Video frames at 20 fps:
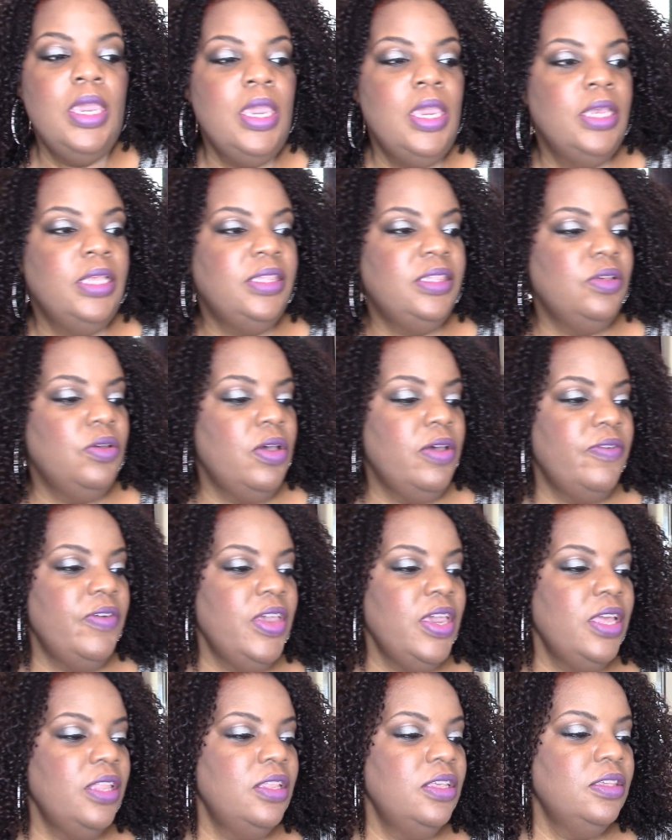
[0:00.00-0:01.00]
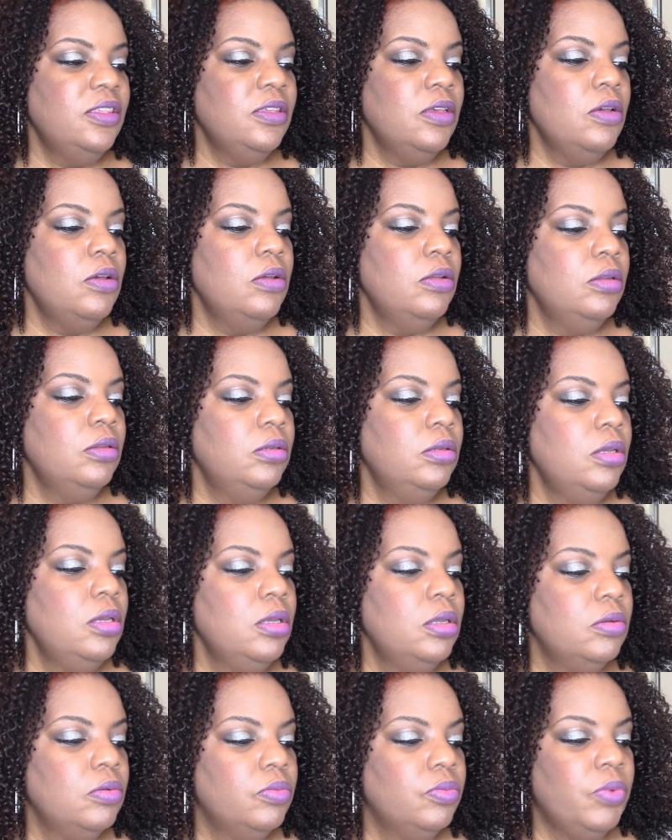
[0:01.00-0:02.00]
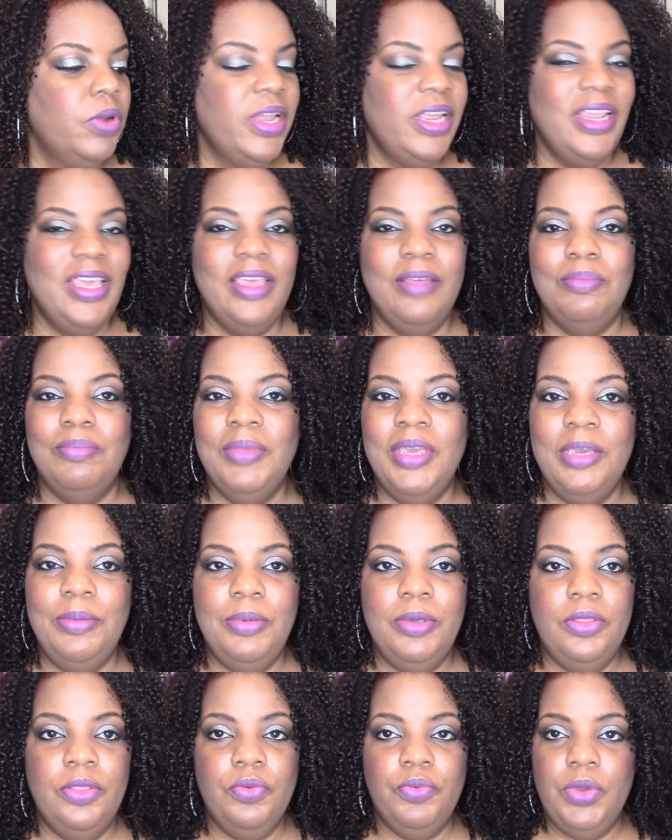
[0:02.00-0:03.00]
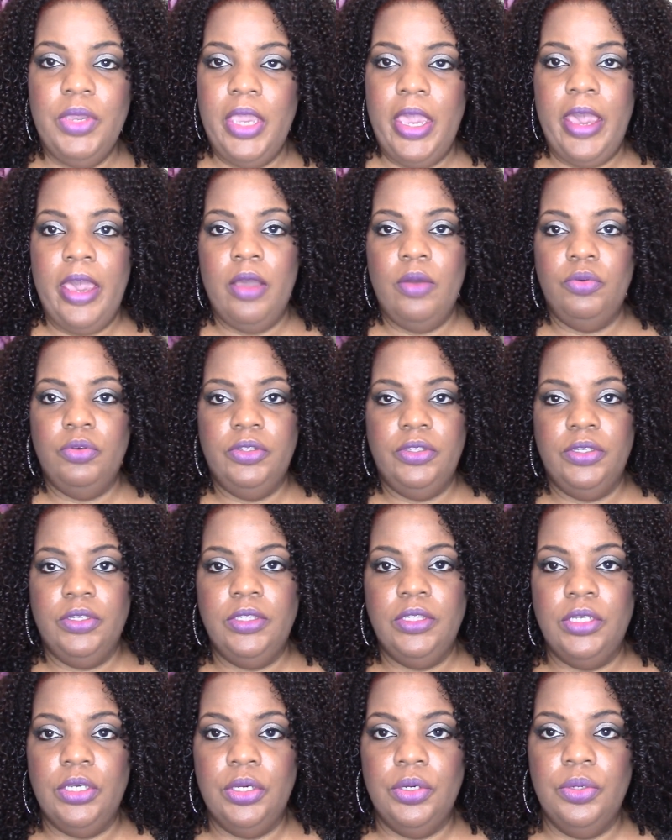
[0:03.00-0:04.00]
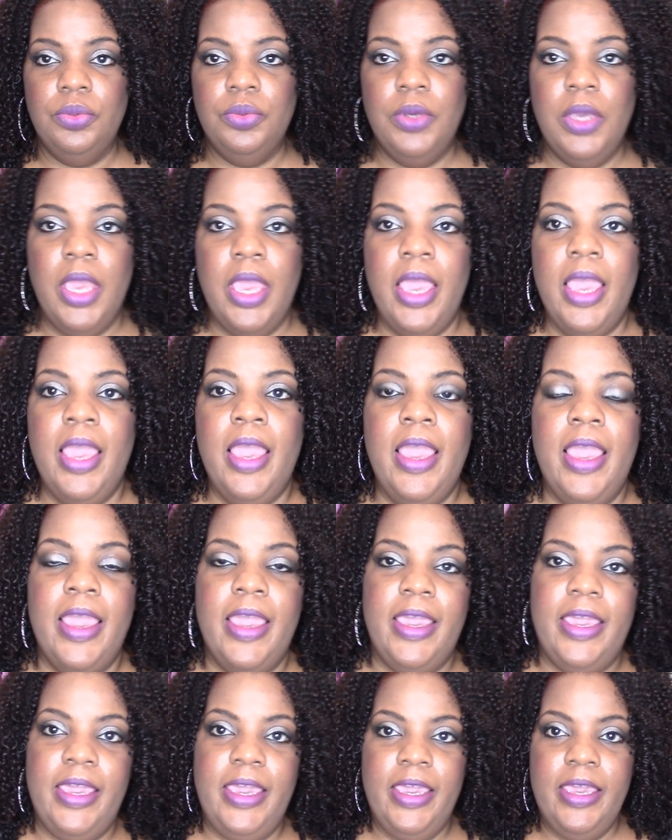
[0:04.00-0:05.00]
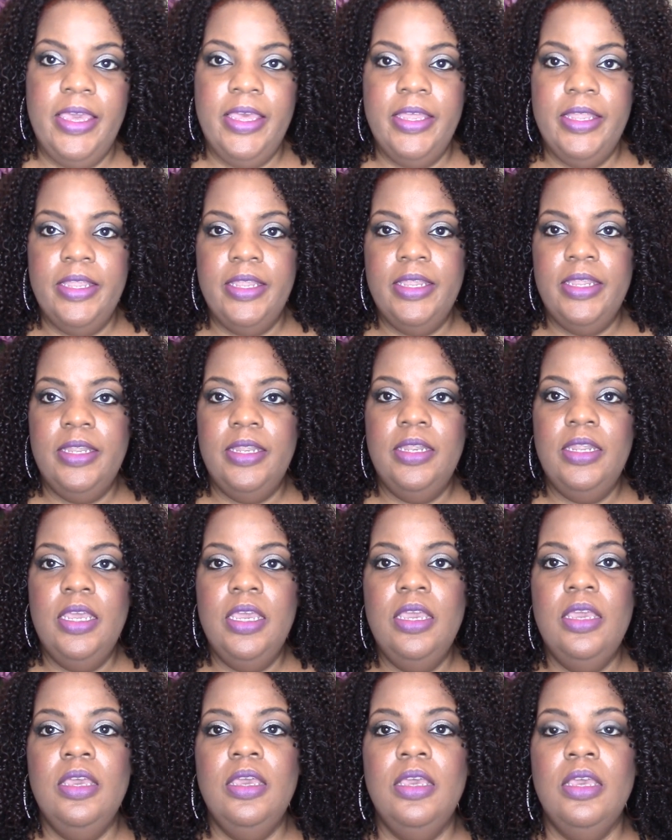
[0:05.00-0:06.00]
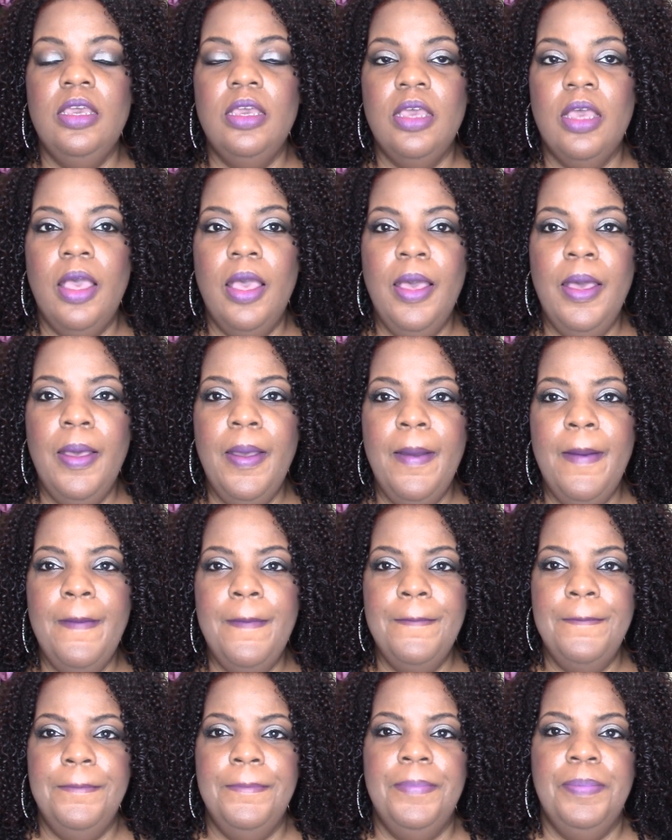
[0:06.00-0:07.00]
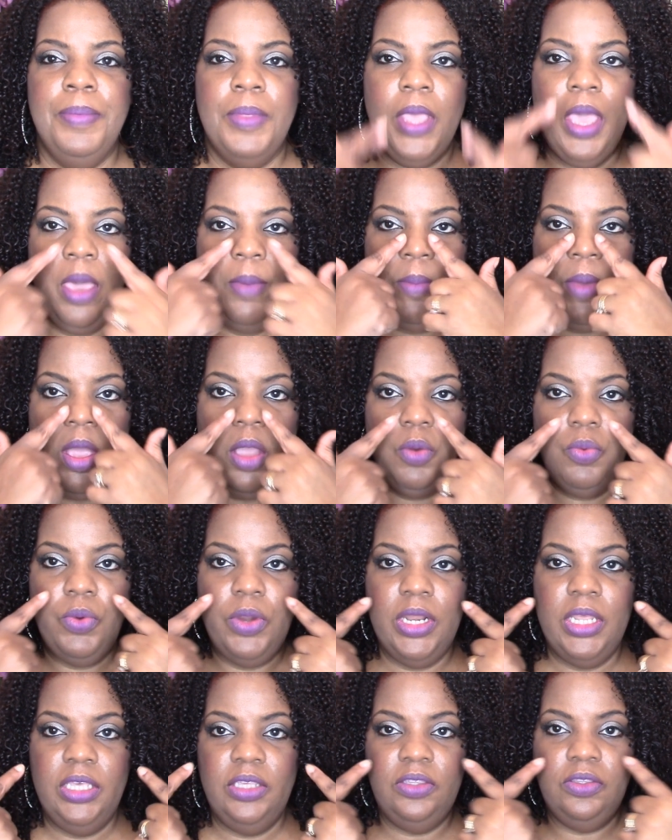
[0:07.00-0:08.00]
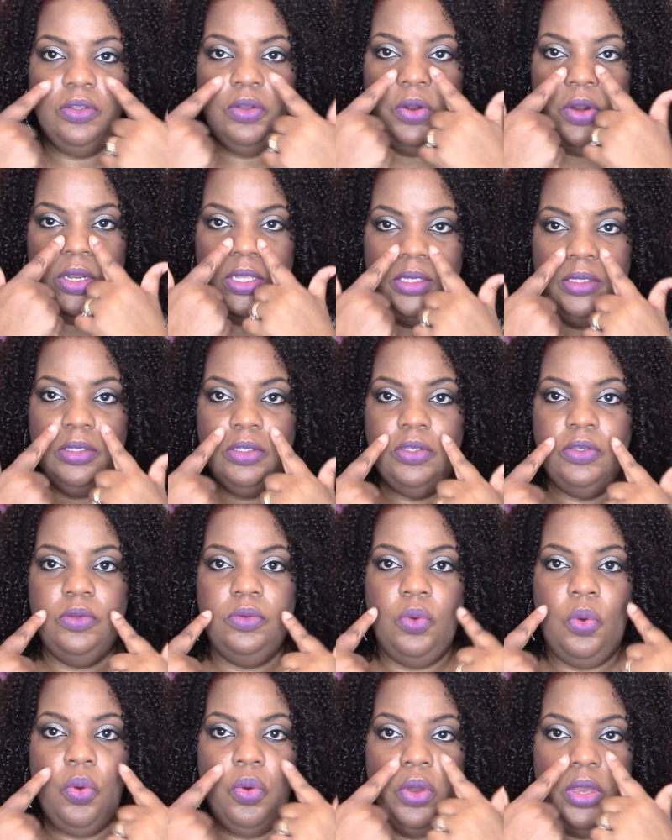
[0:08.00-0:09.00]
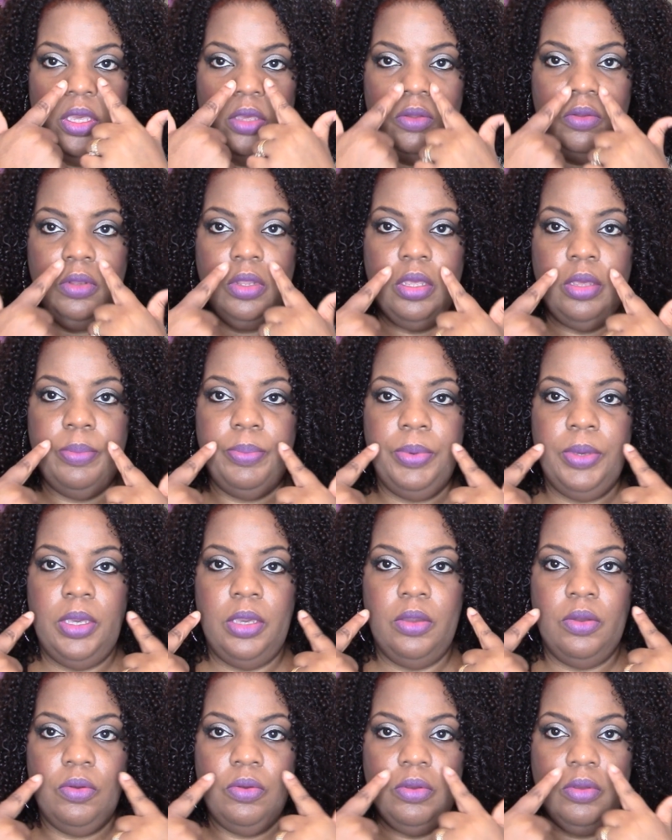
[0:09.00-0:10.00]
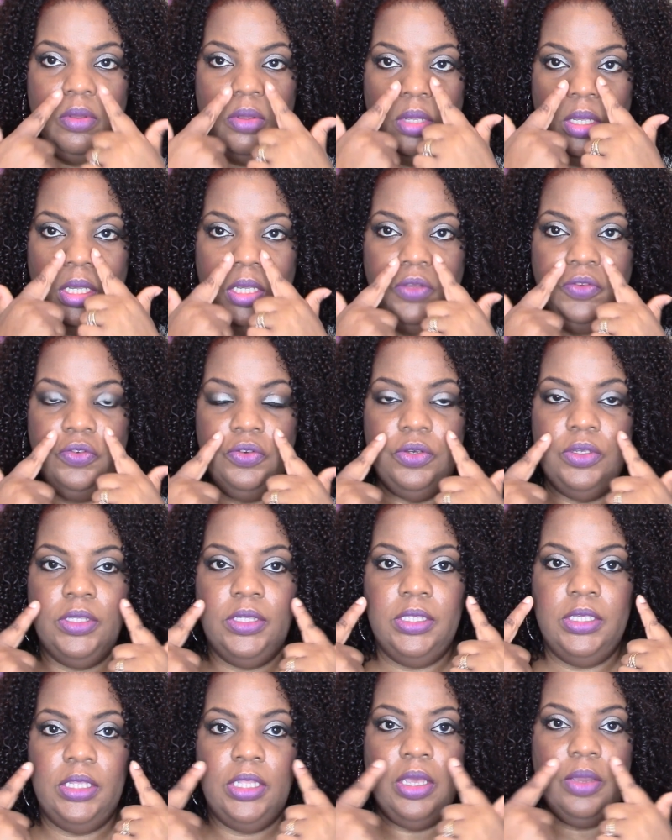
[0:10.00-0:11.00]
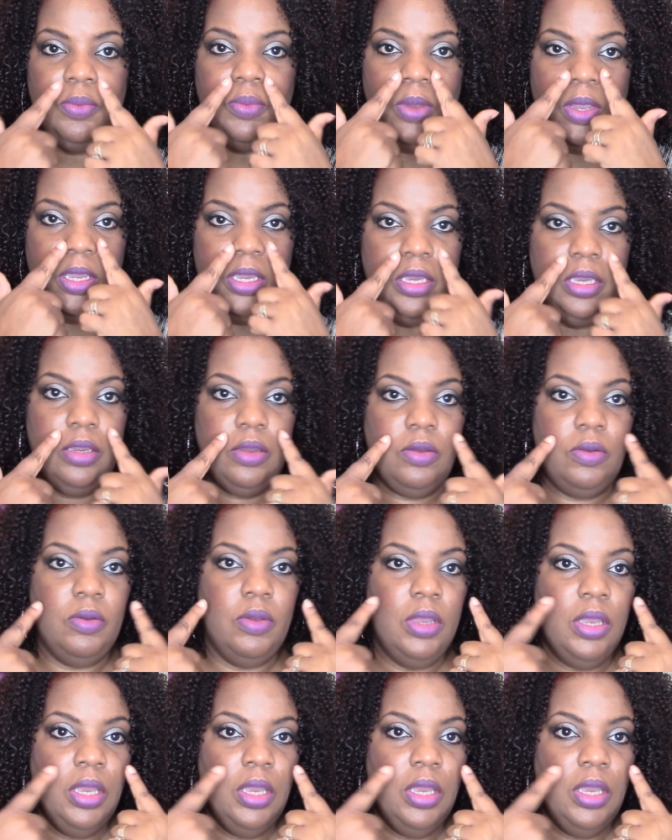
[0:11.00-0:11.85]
So I've had this on right at maybe 3 hours or so. And I'm already starting to oil up here. As you can see that right here.